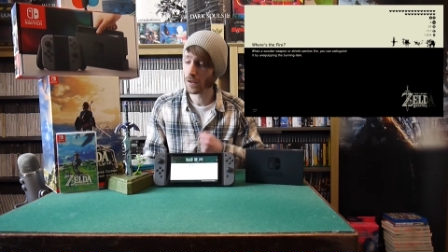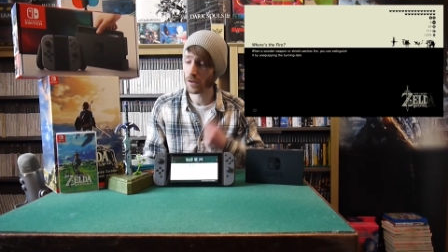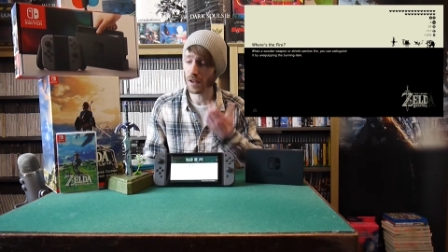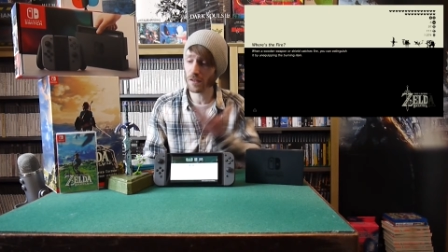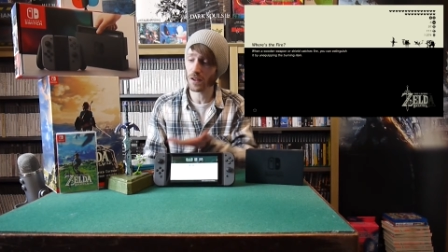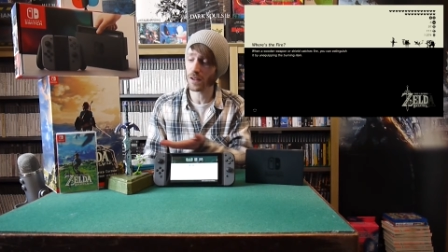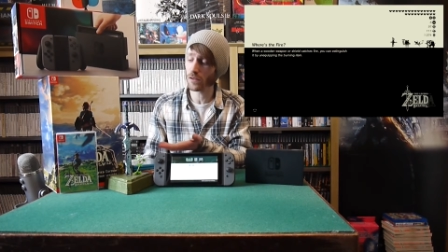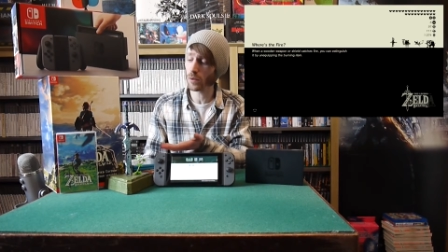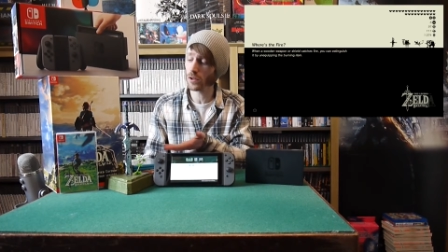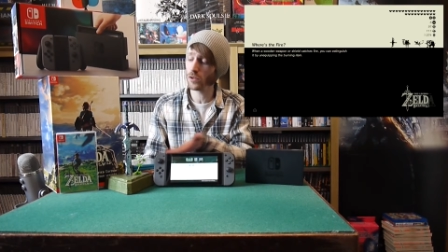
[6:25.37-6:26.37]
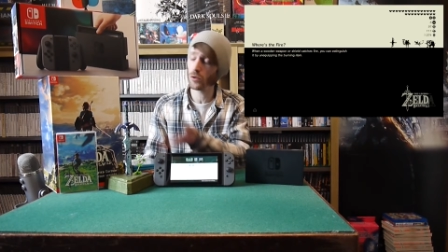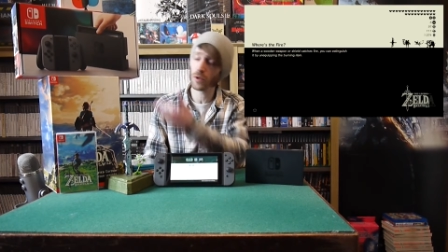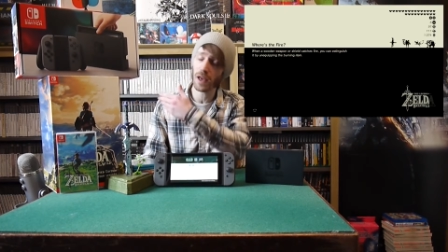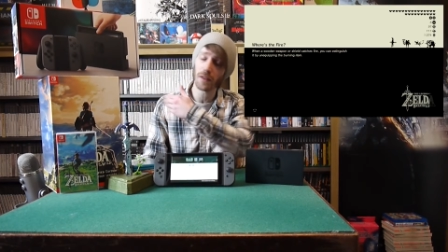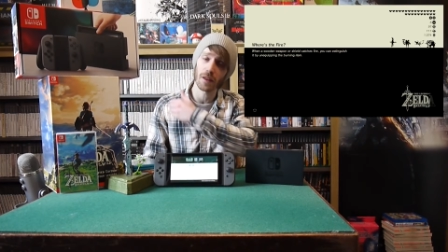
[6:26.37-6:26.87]
So inside this one, you do
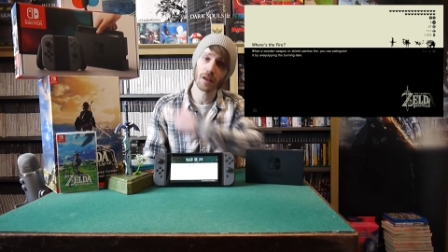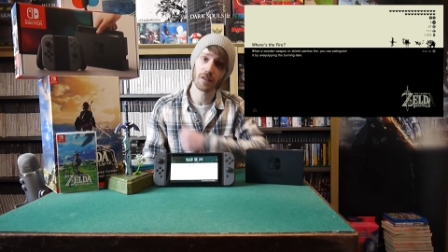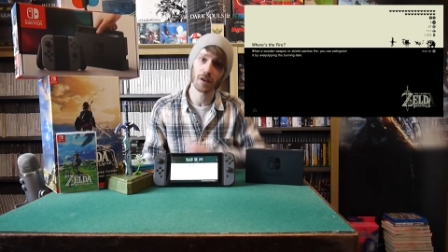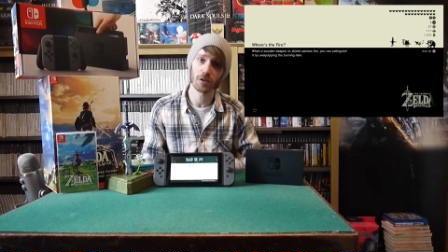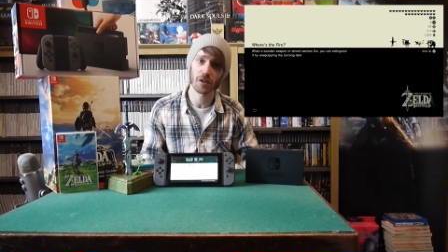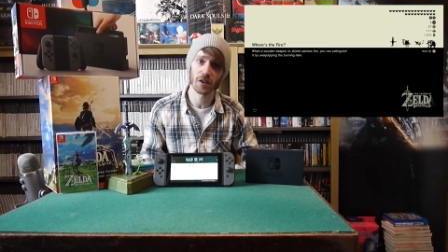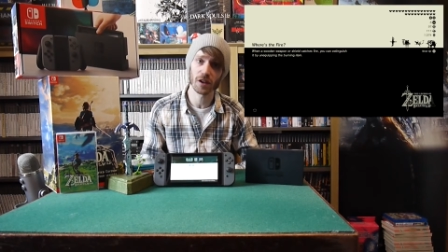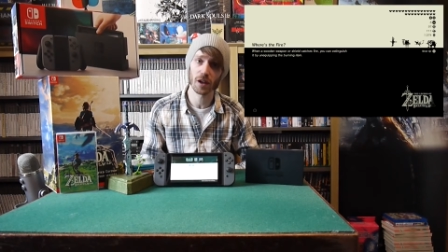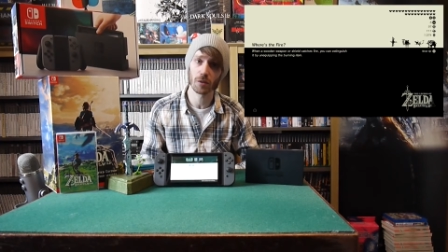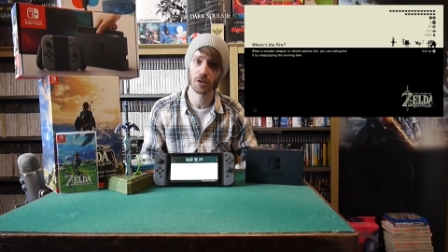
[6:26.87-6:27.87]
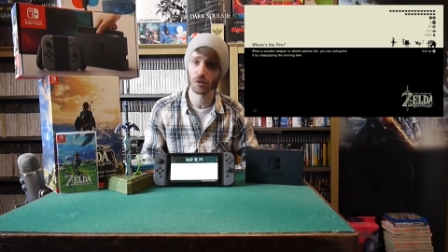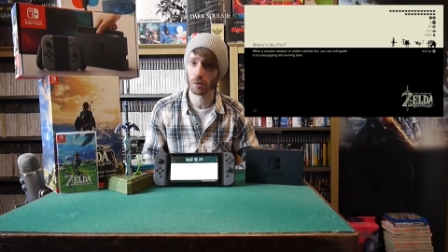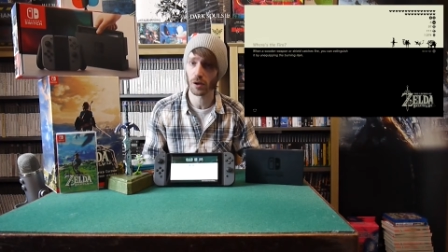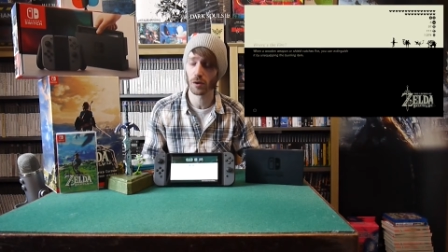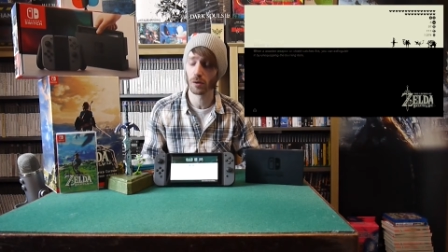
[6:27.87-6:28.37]
get the soundtrack CD, which is
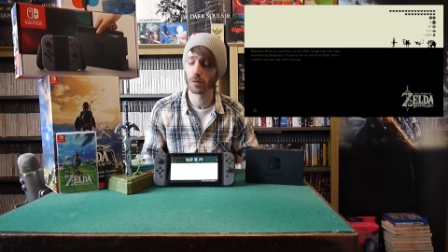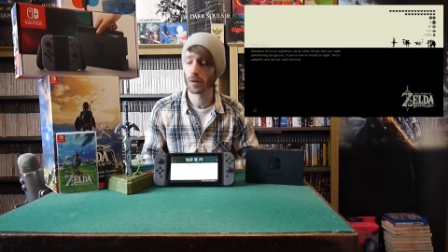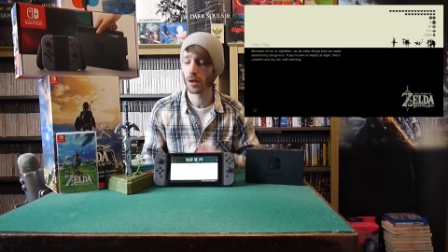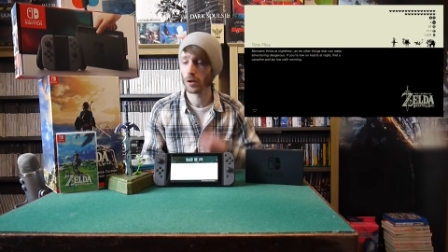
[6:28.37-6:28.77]
pretty cool.